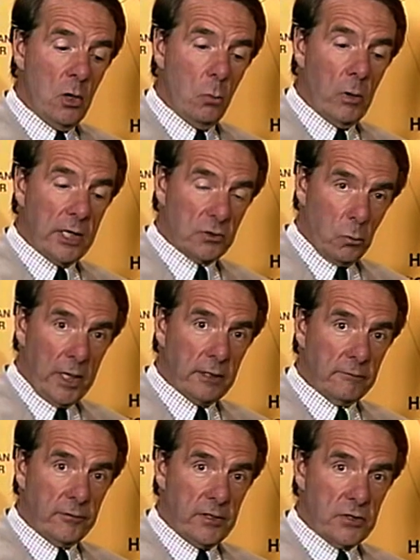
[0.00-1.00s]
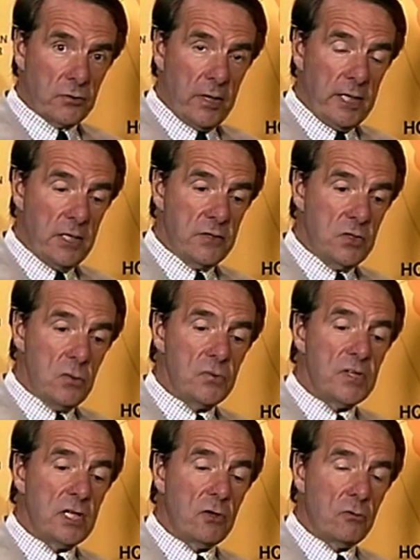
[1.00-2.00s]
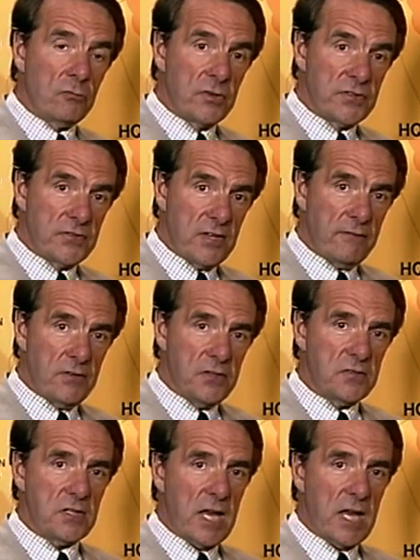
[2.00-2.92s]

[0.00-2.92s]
worked well for the Israelis, using reservist